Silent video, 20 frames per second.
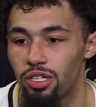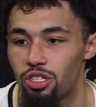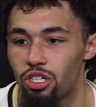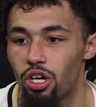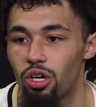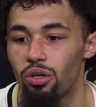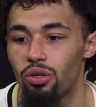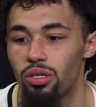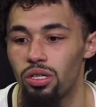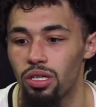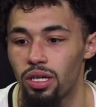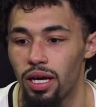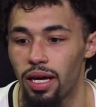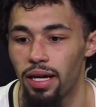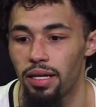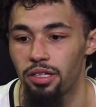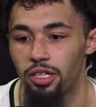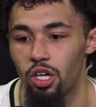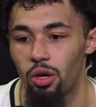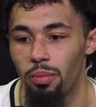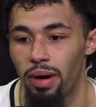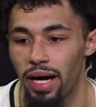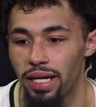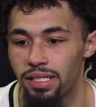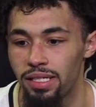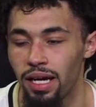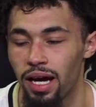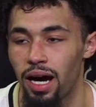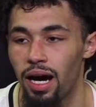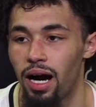it showed. And, you know,
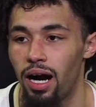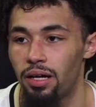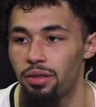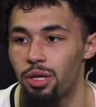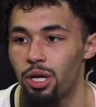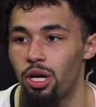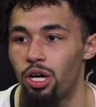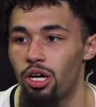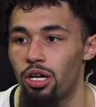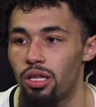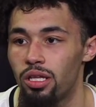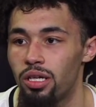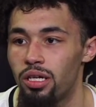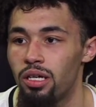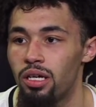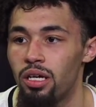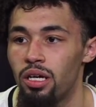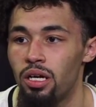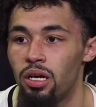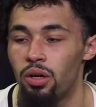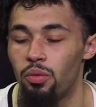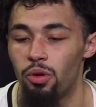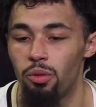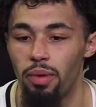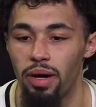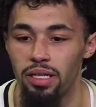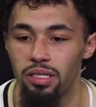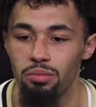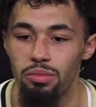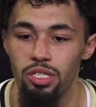Madsen got hot there early. We
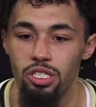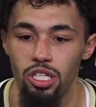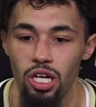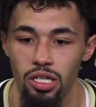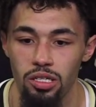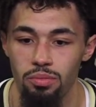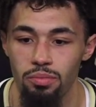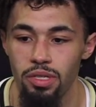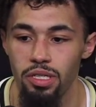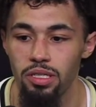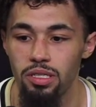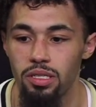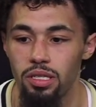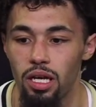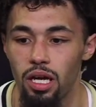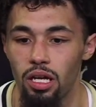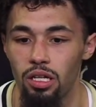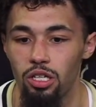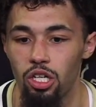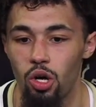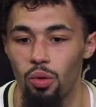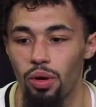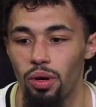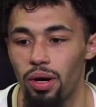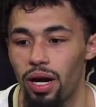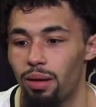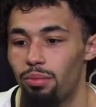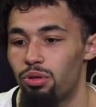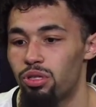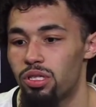made some adjustments, and, you know, we
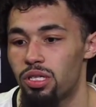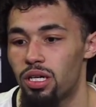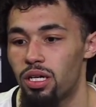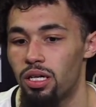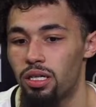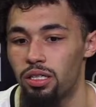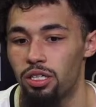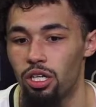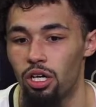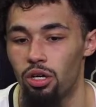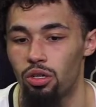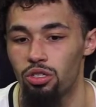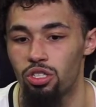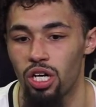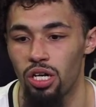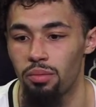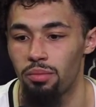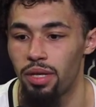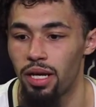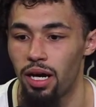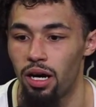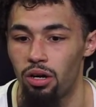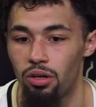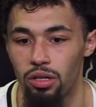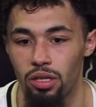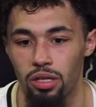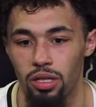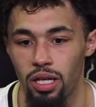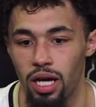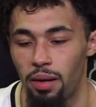were able to, you know, shut him
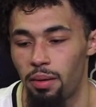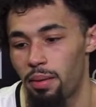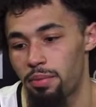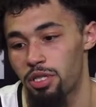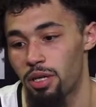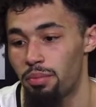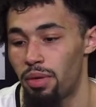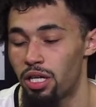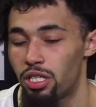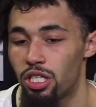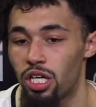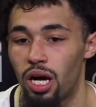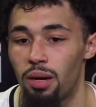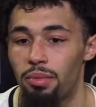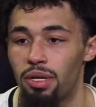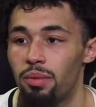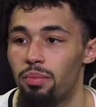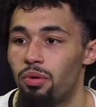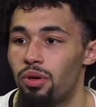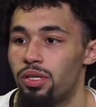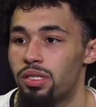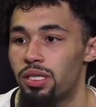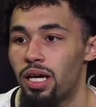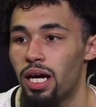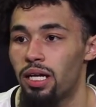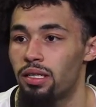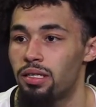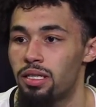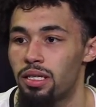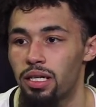down. And I'm not sure how many points he
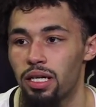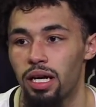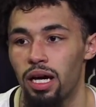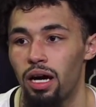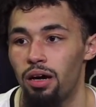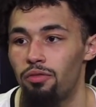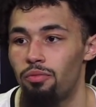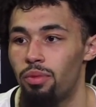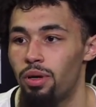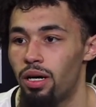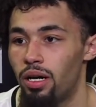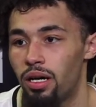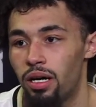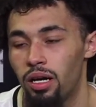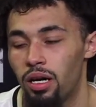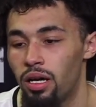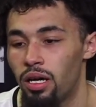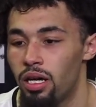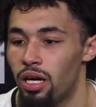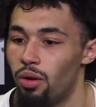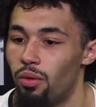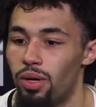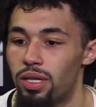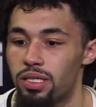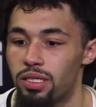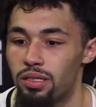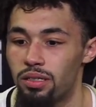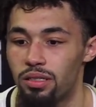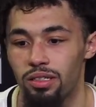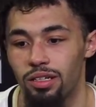had in the second half, but it
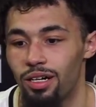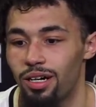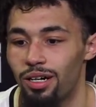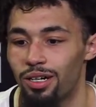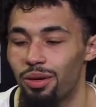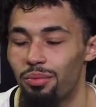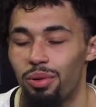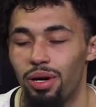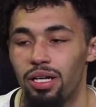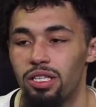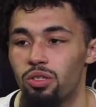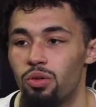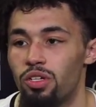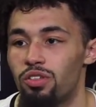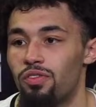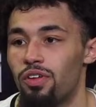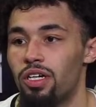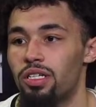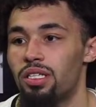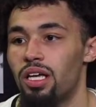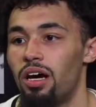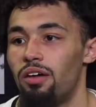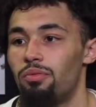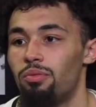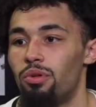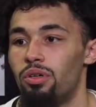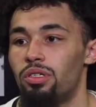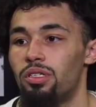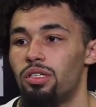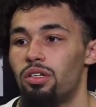wasn't compared to his first half
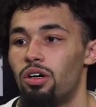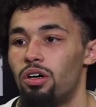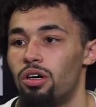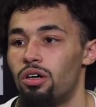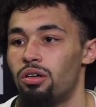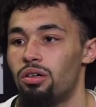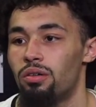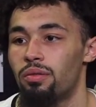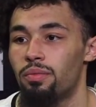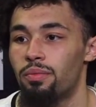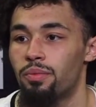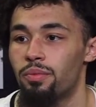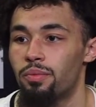points at all.